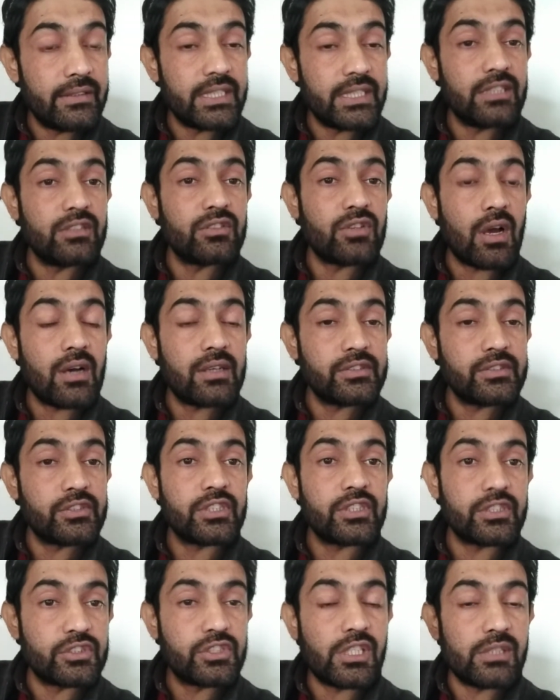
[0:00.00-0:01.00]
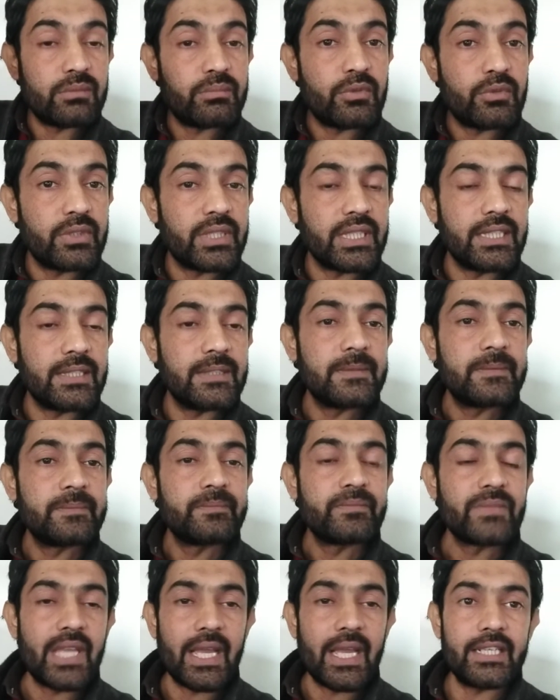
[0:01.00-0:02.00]
non-structural protein
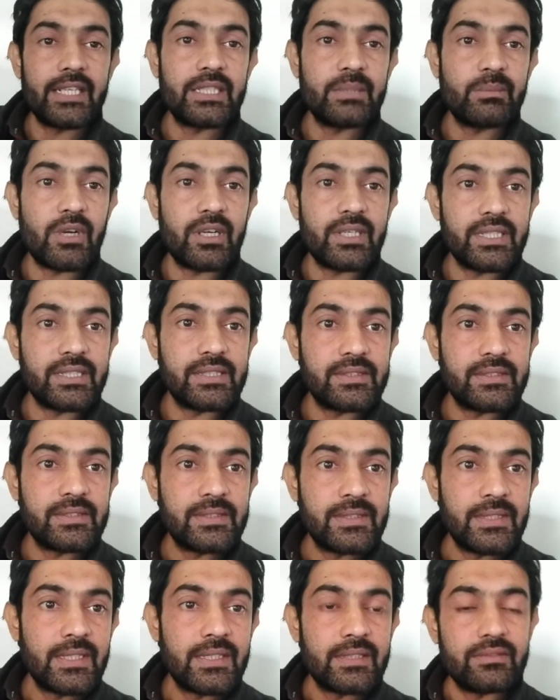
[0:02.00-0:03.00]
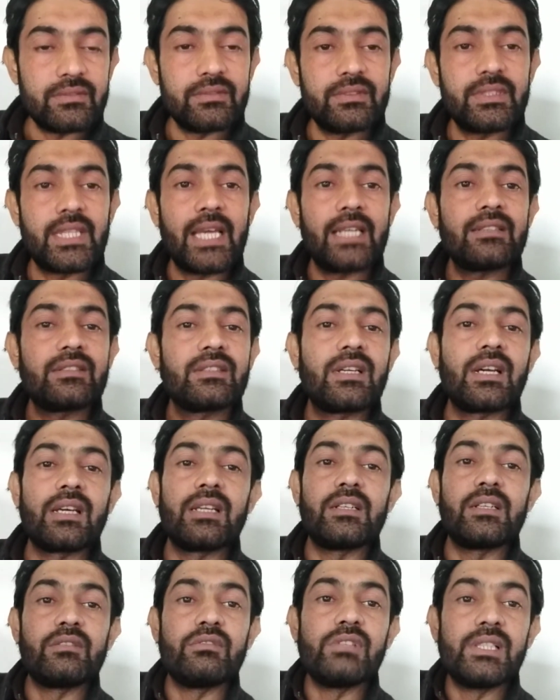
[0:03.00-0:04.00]
antibodies, then
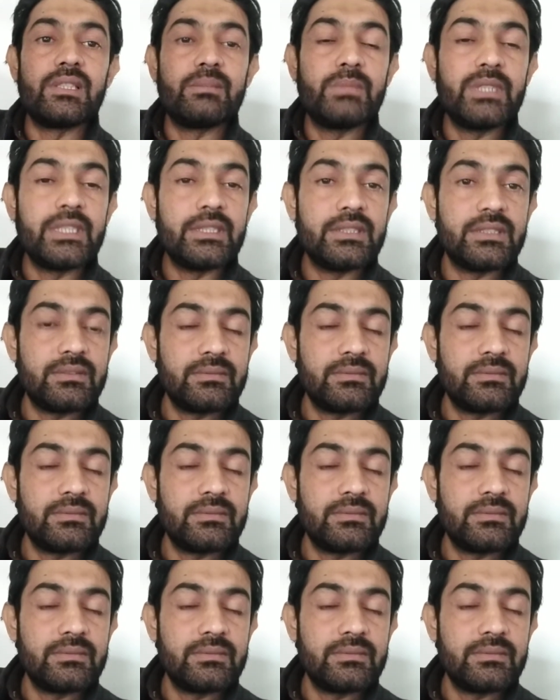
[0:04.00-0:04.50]
color will be